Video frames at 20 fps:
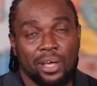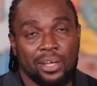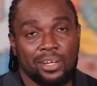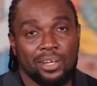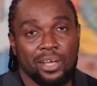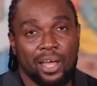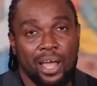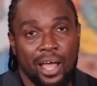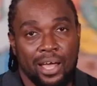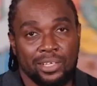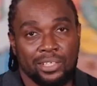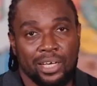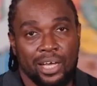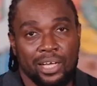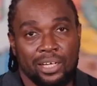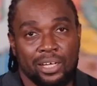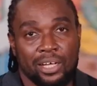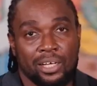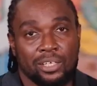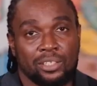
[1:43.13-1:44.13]
and the
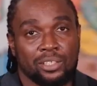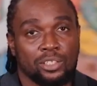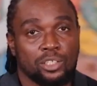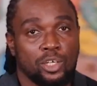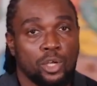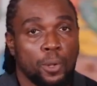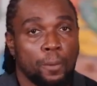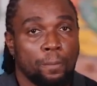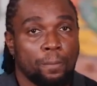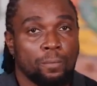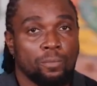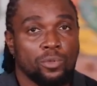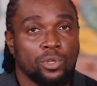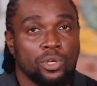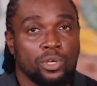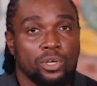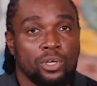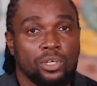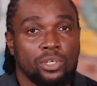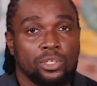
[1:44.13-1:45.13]
hazard that
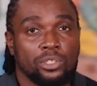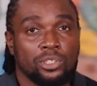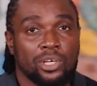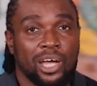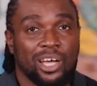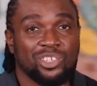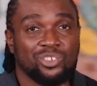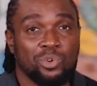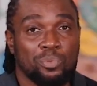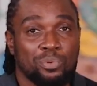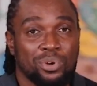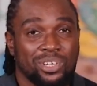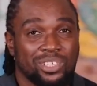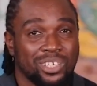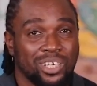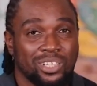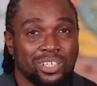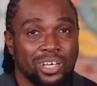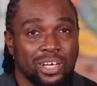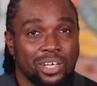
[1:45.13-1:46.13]
it has
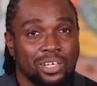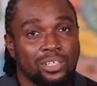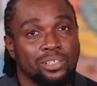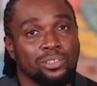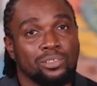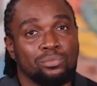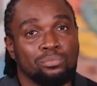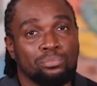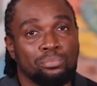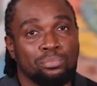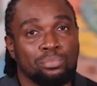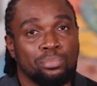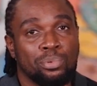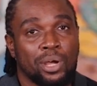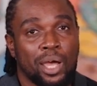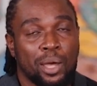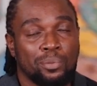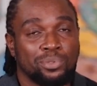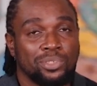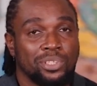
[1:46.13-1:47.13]
represented
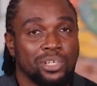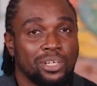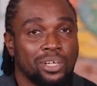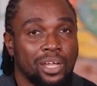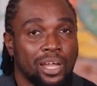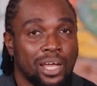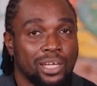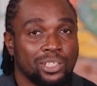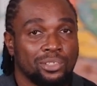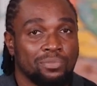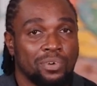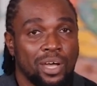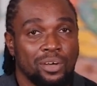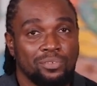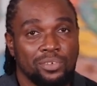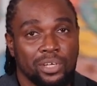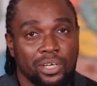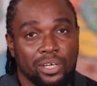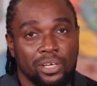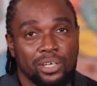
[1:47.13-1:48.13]
perhaps in the last 5
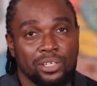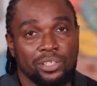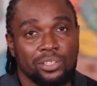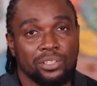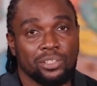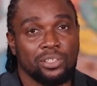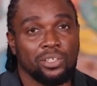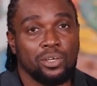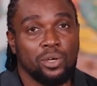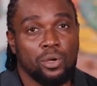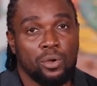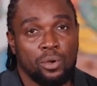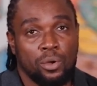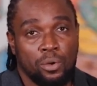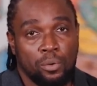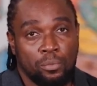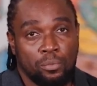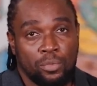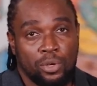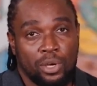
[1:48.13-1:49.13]
decades.
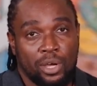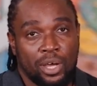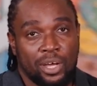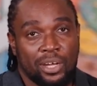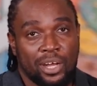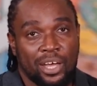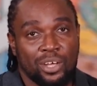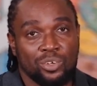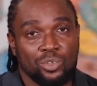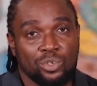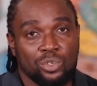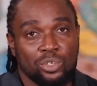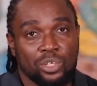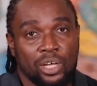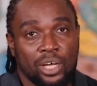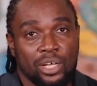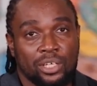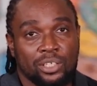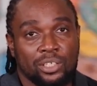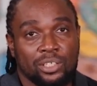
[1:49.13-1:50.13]
And I know
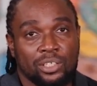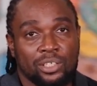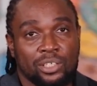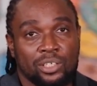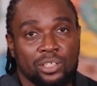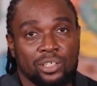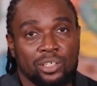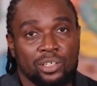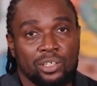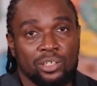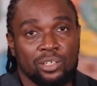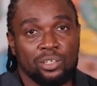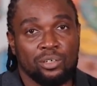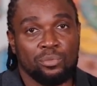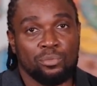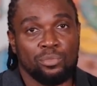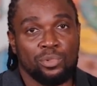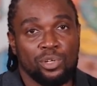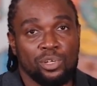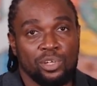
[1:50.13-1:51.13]
that
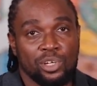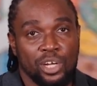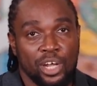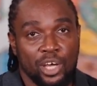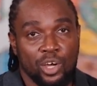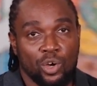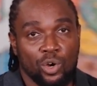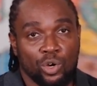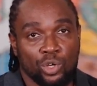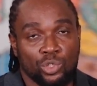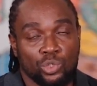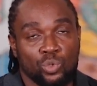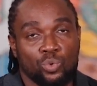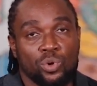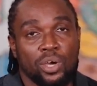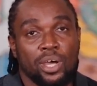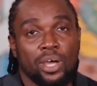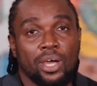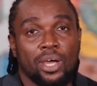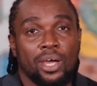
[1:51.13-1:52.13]
Lagos,
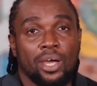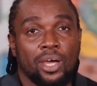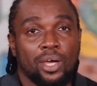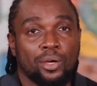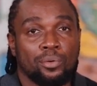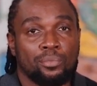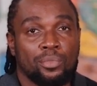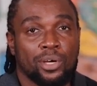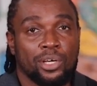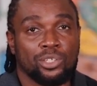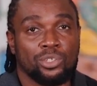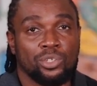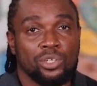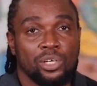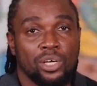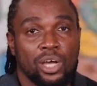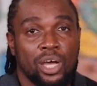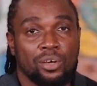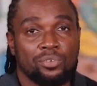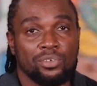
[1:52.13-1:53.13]
where I am
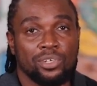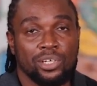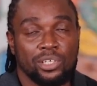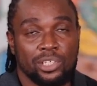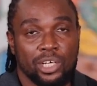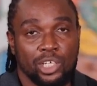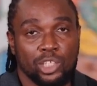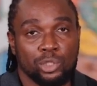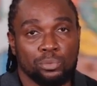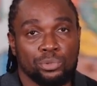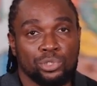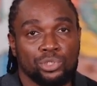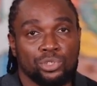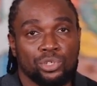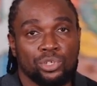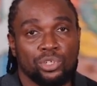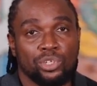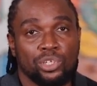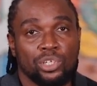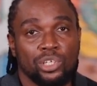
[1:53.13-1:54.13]
actually having this
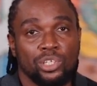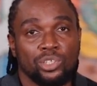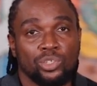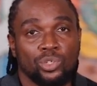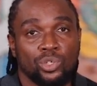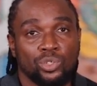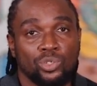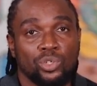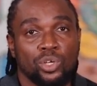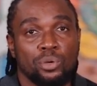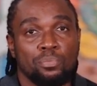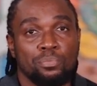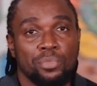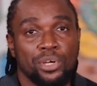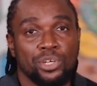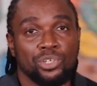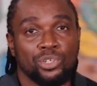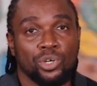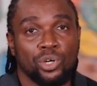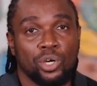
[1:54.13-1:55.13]
exhibition, is also a
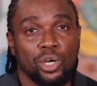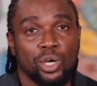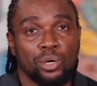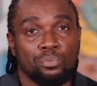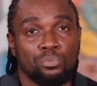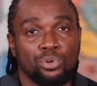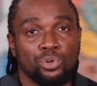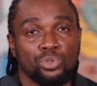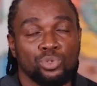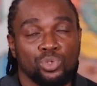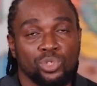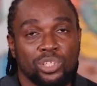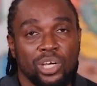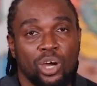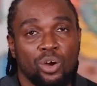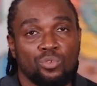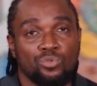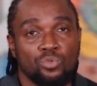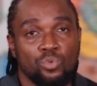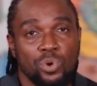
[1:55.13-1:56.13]
major producer
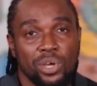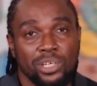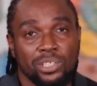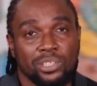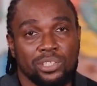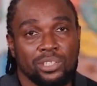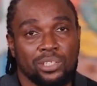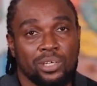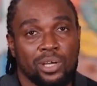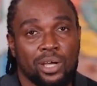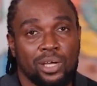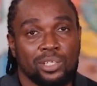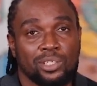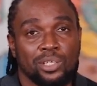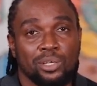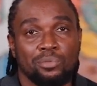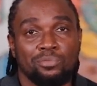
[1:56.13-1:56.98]
of waste as a